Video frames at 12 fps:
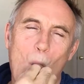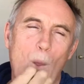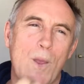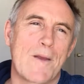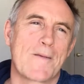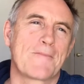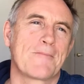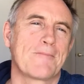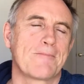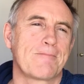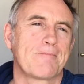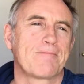
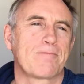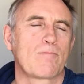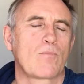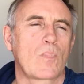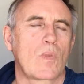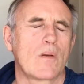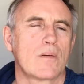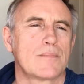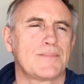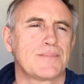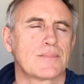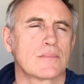
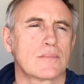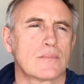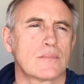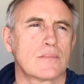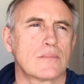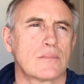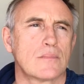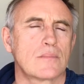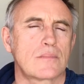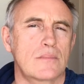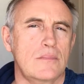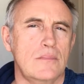
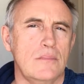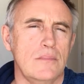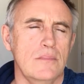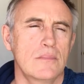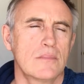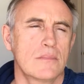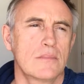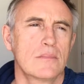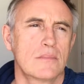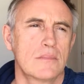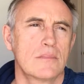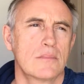
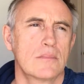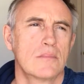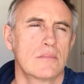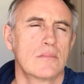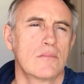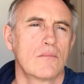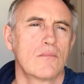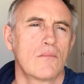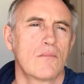(silent)